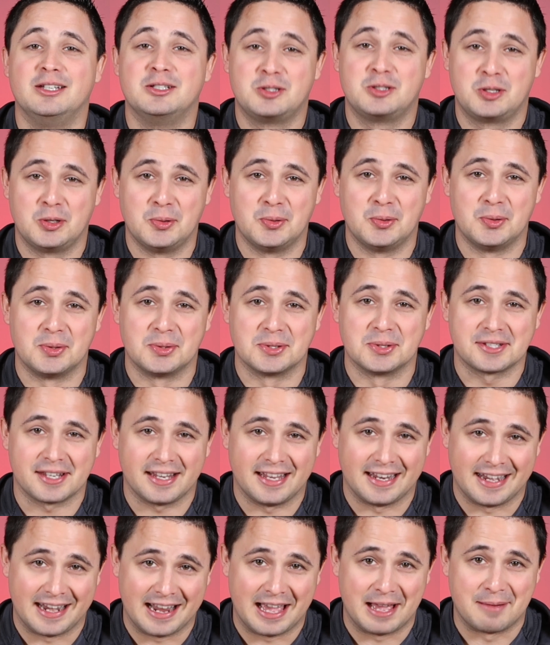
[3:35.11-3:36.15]
tools
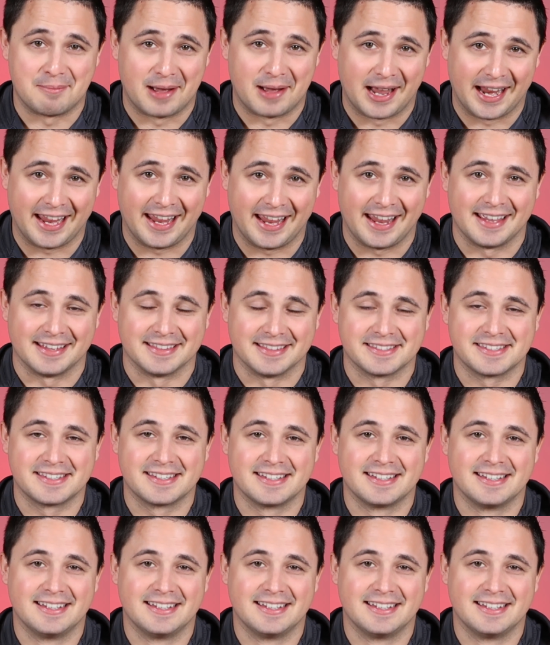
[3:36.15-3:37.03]
and not my hands.